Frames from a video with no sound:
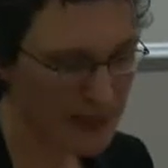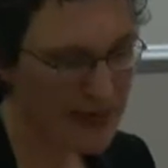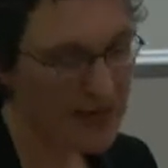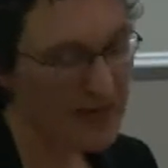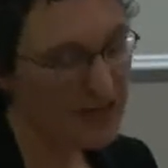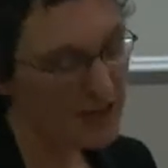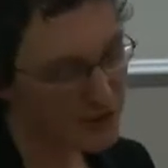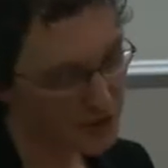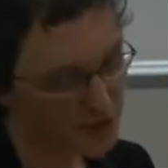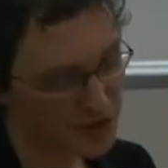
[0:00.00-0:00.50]

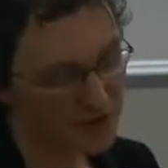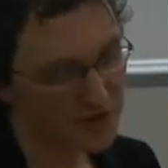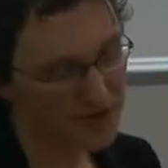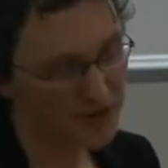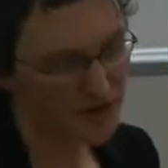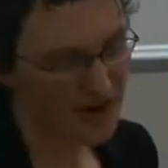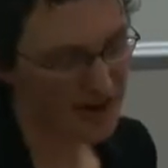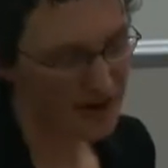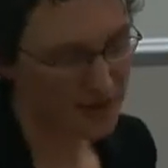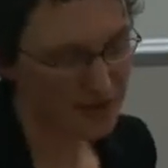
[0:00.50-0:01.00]
So in terms of the
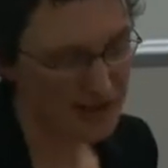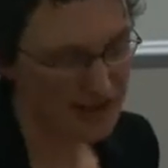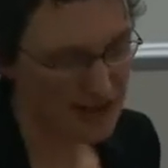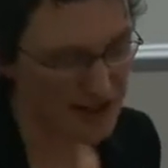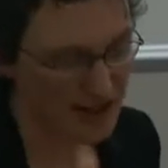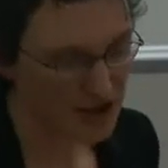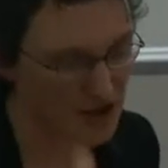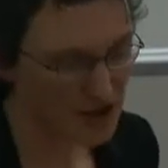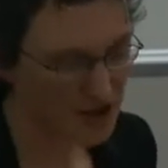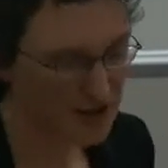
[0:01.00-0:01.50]

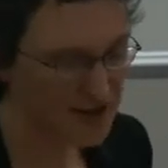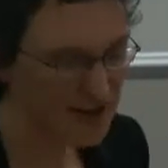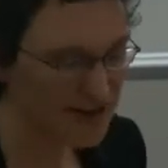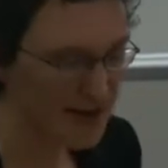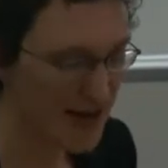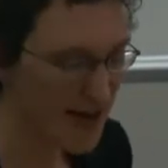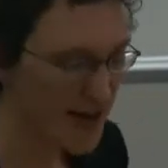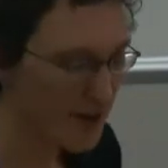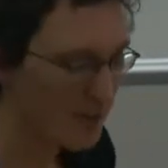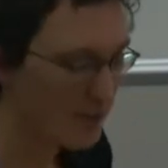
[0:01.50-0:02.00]
recommendations,
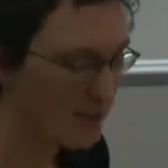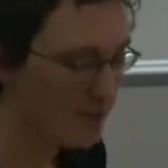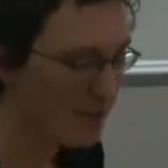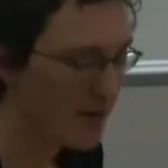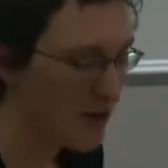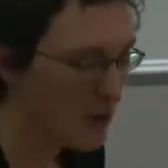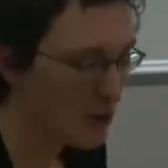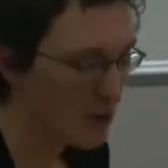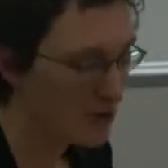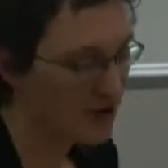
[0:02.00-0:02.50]

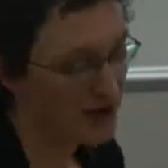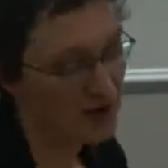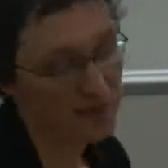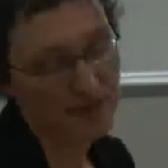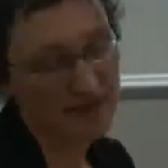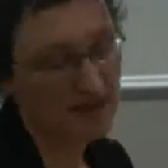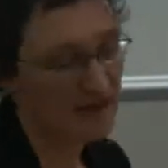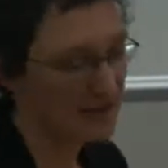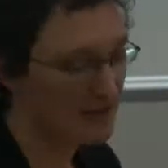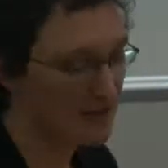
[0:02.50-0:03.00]

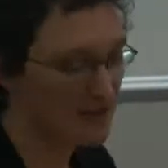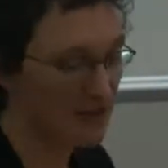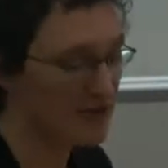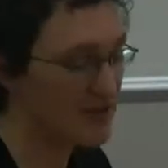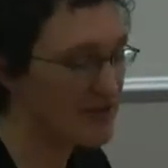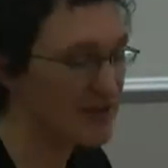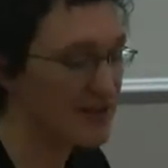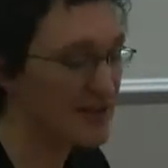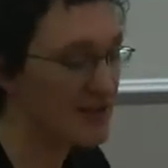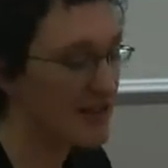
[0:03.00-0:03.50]
that there is
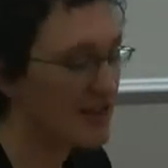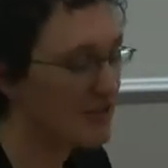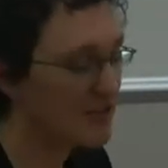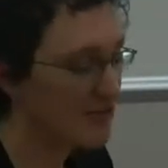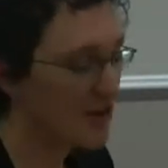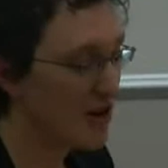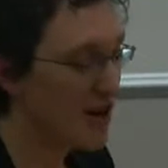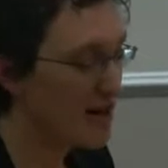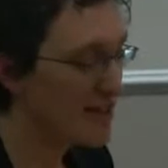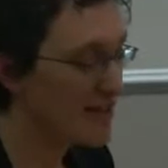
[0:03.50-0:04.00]
a need for
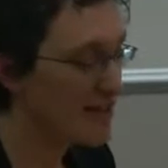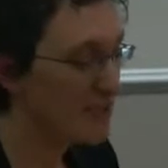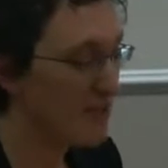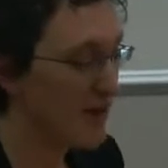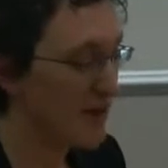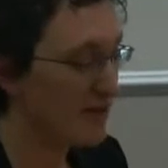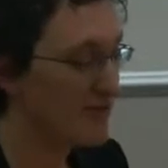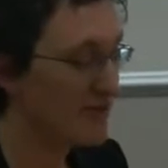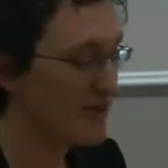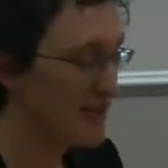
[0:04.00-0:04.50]

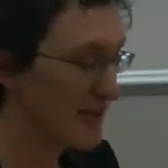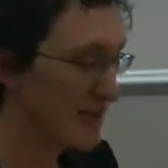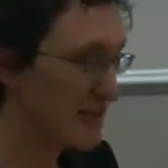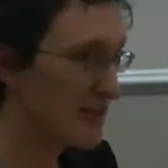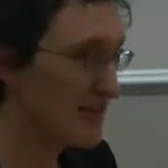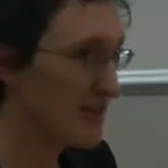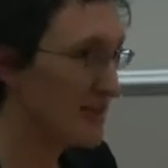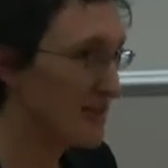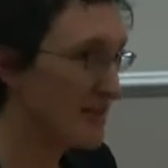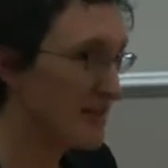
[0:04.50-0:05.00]
high-spec
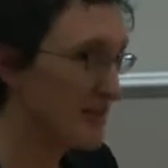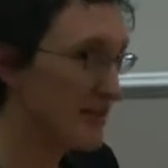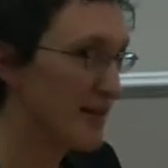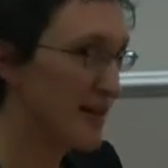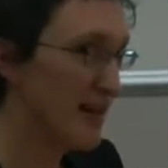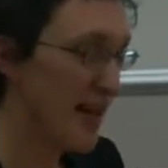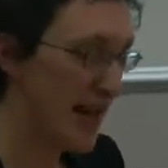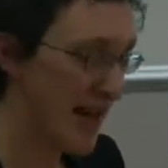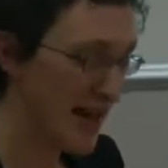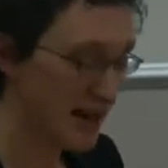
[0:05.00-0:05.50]
facilities
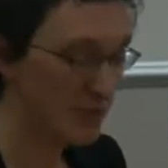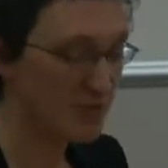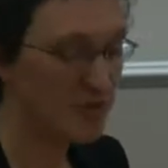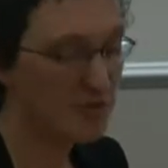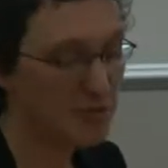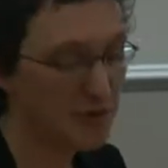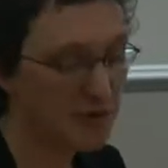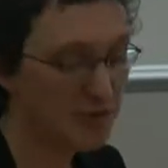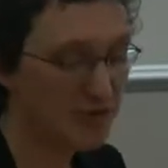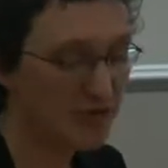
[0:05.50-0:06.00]
to
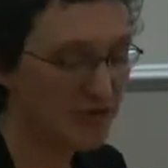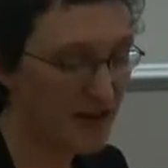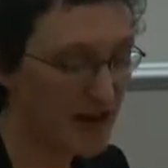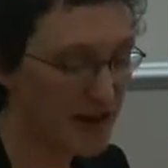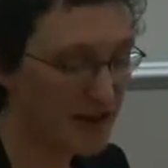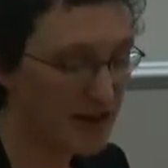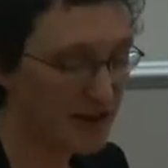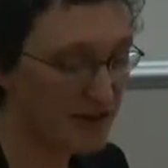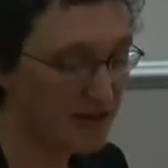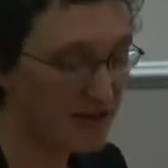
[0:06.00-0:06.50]
be
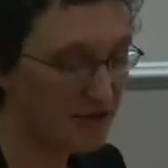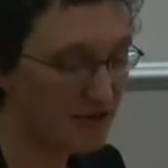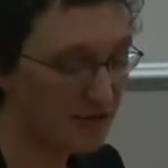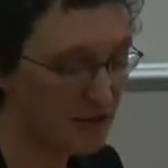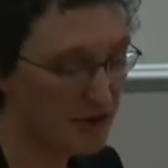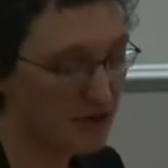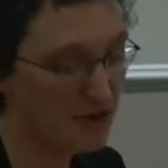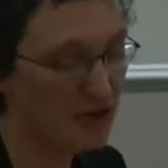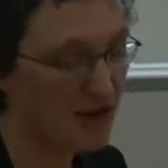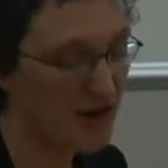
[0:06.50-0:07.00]
provided for
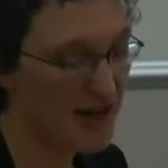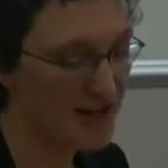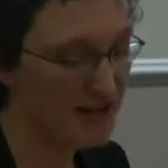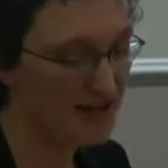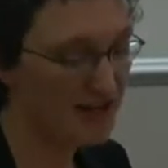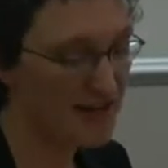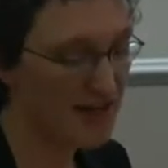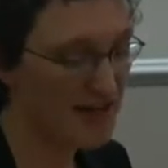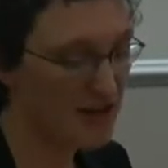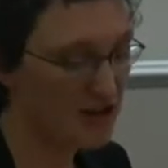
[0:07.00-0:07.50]
the creative
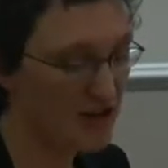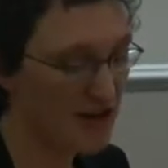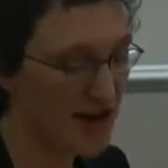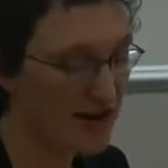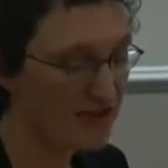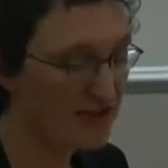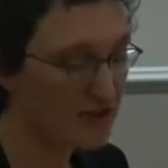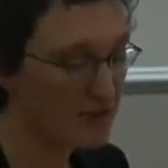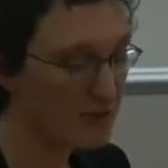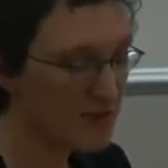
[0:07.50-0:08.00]
sector and
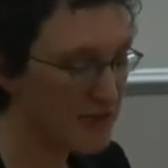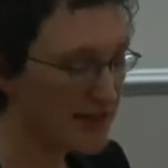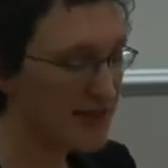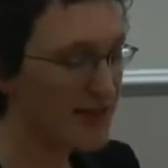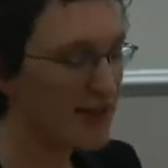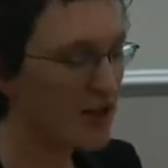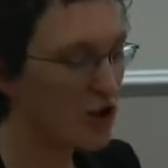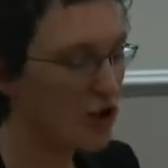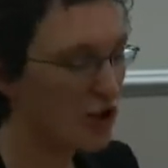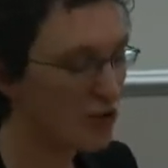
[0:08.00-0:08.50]
for meeting
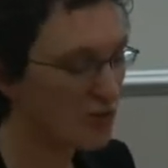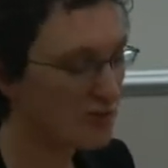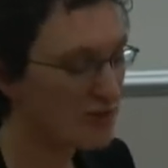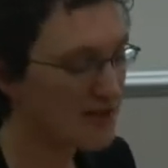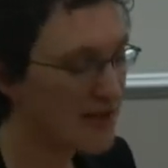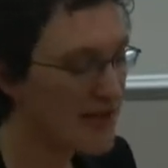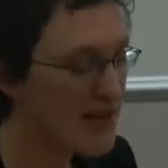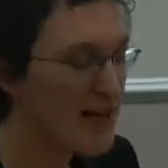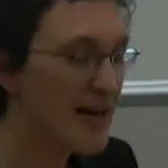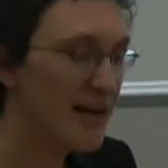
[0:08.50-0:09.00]
hubs.
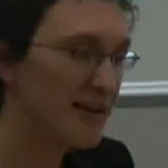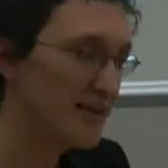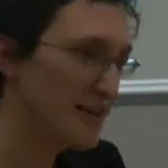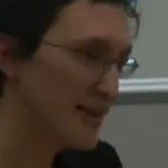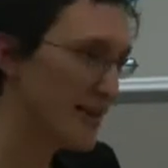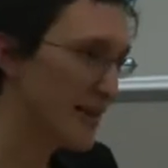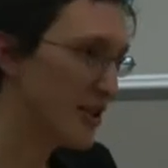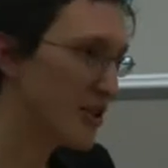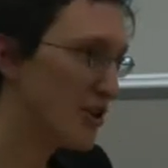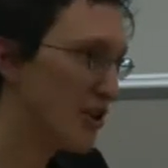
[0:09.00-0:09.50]
As I
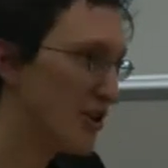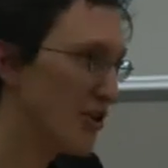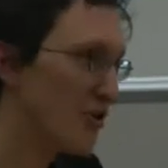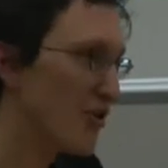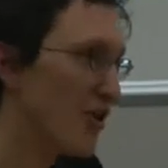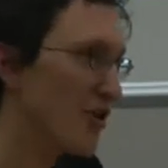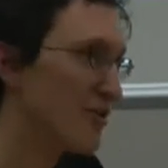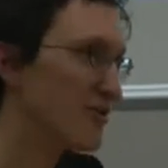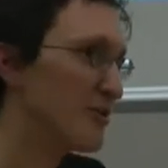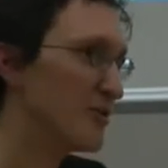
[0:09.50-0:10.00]
said earlier,
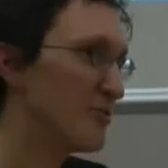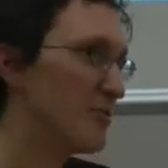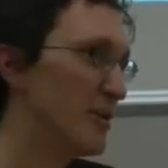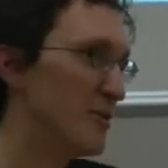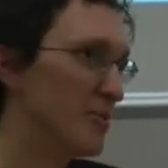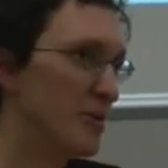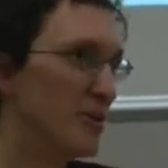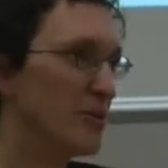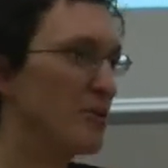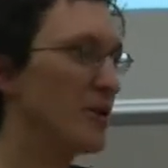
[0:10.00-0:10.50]
often
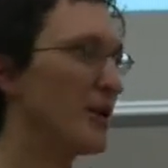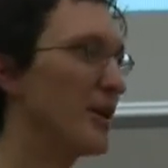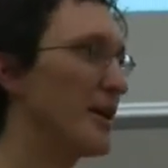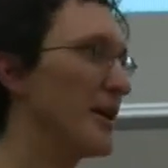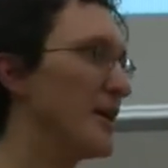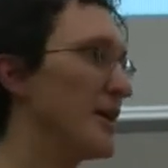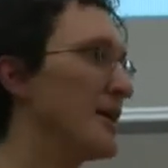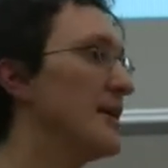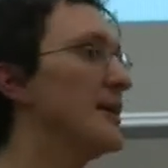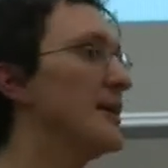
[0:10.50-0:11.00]
people are working,
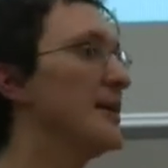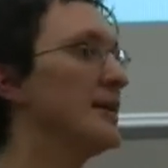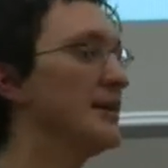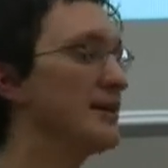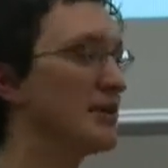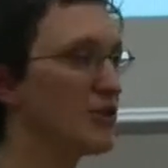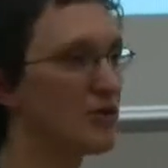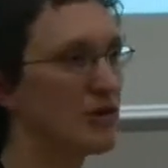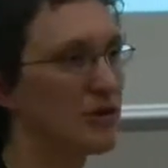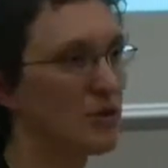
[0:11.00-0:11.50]

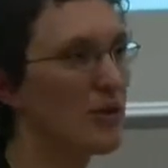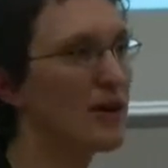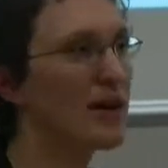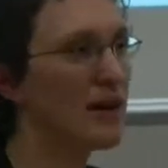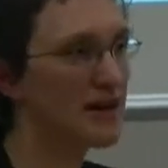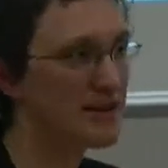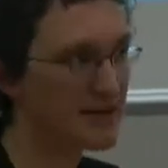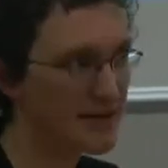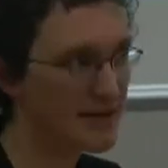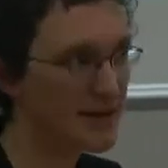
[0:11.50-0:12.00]
they're quite
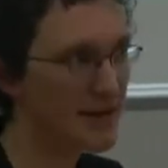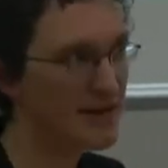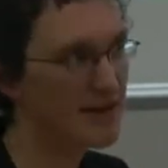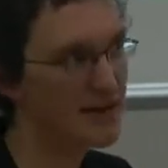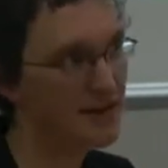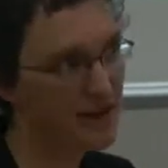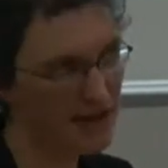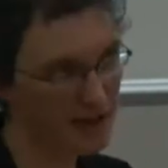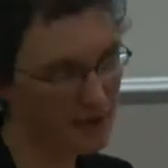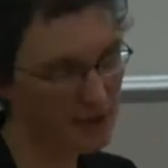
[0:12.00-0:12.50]
isolated,
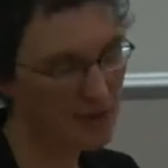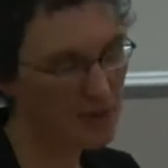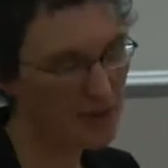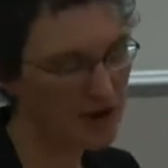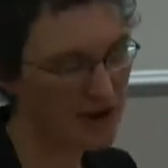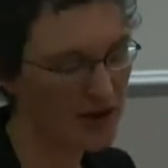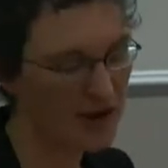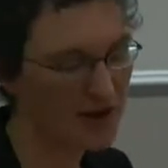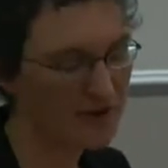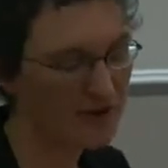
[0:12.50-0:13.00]
they can be
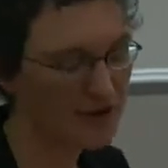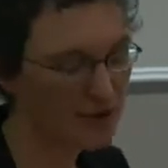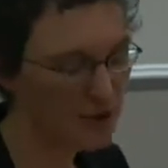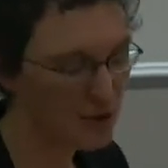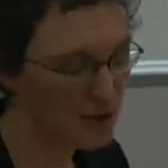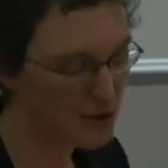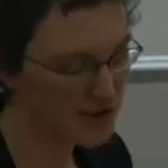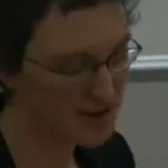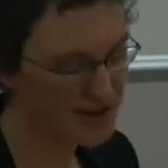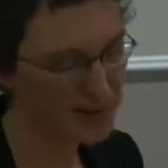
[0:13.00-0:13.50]
working on their
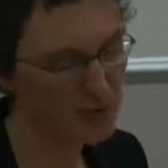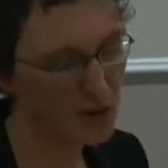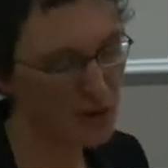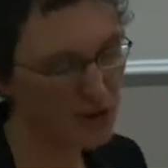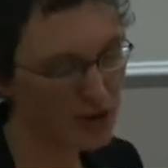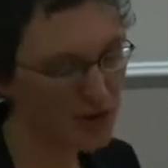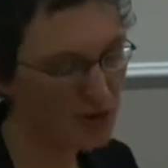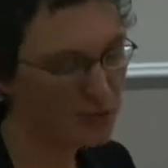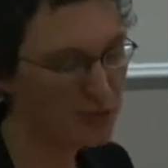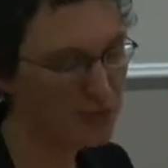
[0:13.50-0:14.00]
own, small
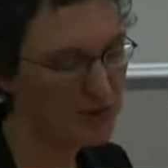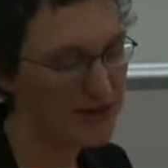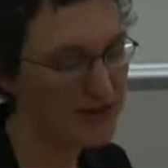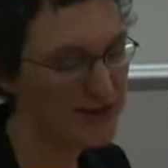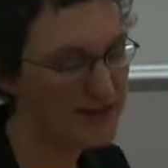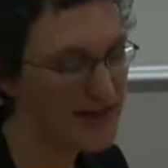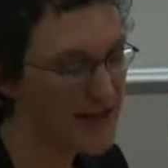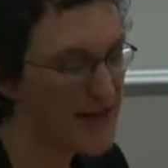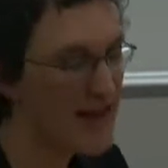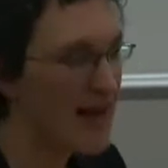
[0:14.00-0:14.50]
companies,
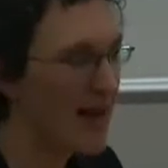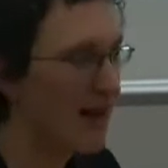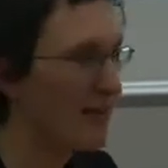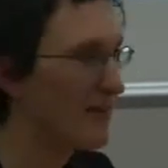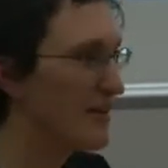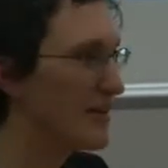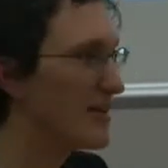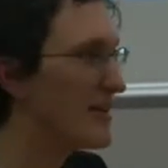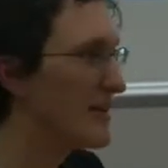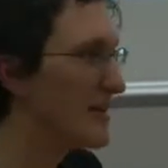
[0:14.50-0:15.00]
and they
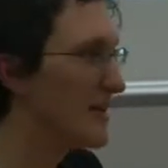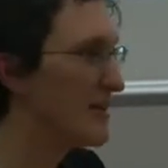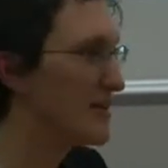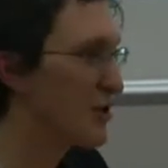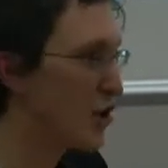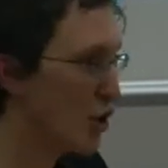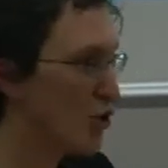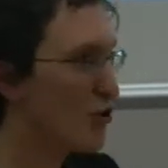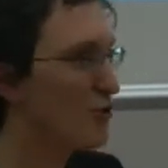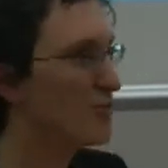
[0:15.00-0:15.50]
need
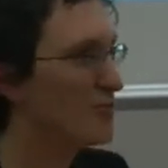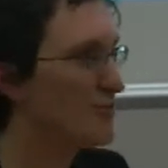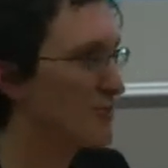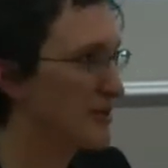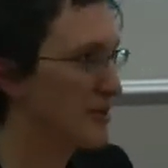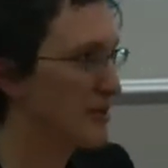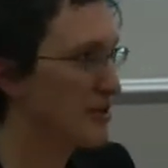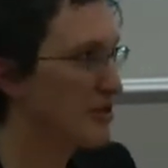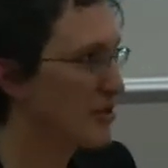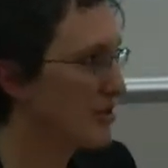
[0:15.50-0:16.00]

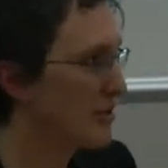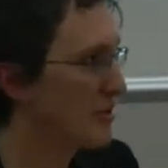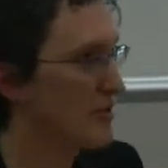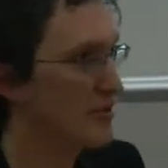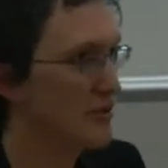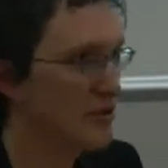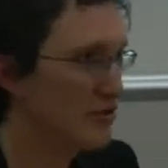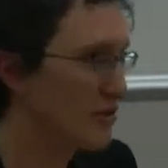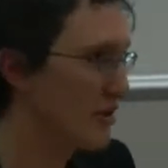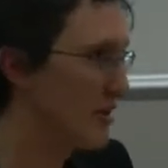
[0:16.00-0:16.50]
hubs to
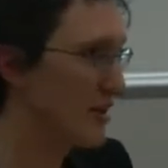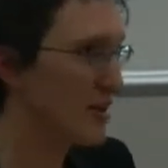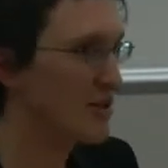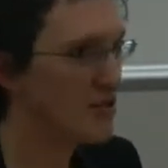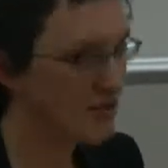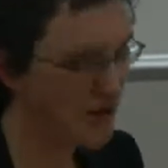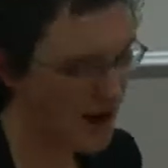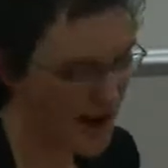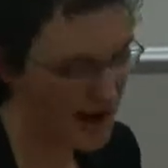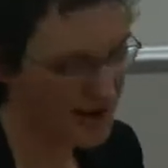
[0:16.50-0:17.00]
just
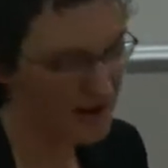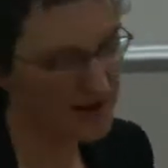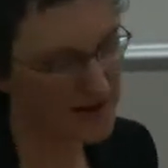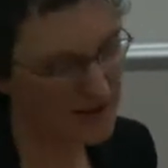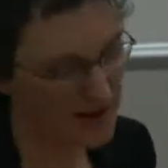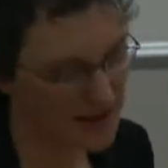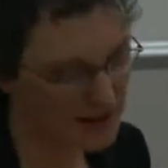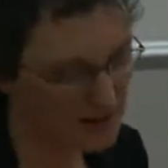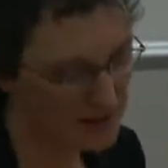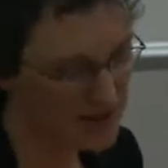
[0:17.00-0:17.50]
interact
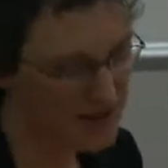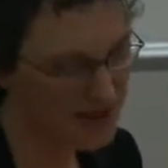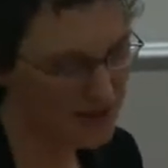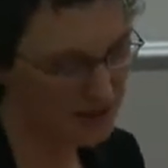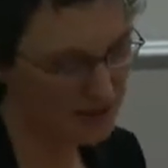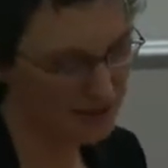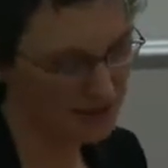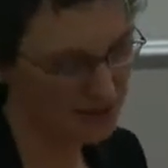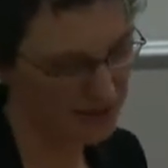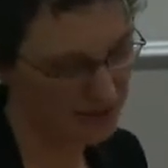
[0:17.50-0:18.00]
and meet
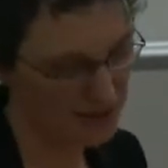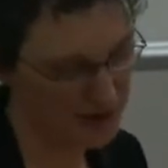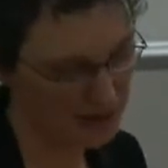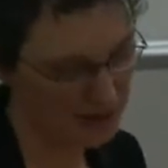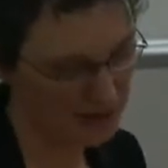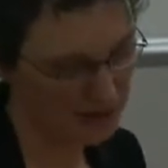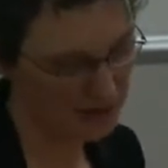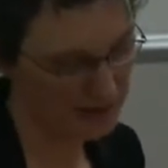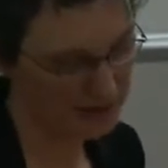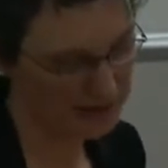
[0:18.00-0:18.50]
with other
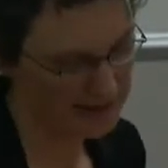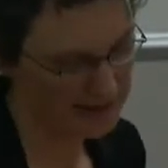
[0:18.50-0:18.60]
people.